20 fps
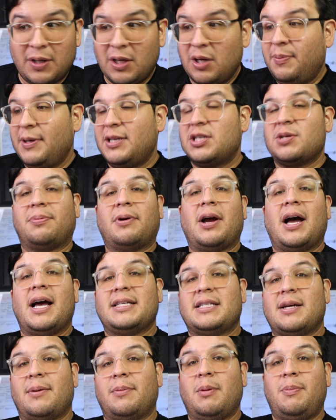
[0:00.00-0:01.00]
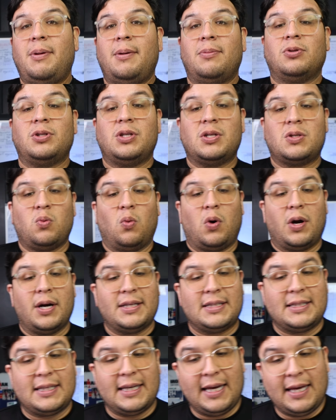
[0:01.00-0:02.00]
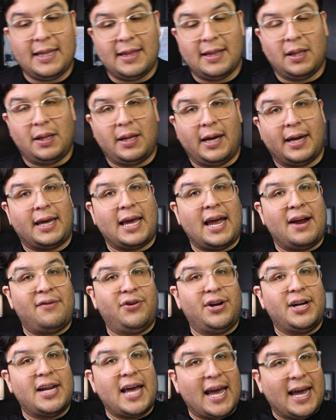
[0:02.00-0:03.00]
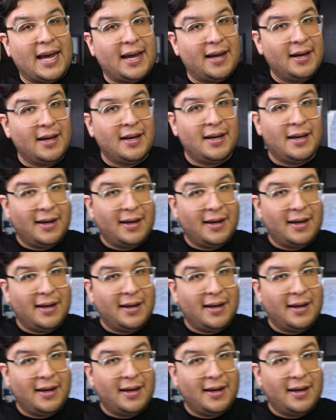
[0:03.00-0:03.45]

You'd be surprised how many people just want to see the everyday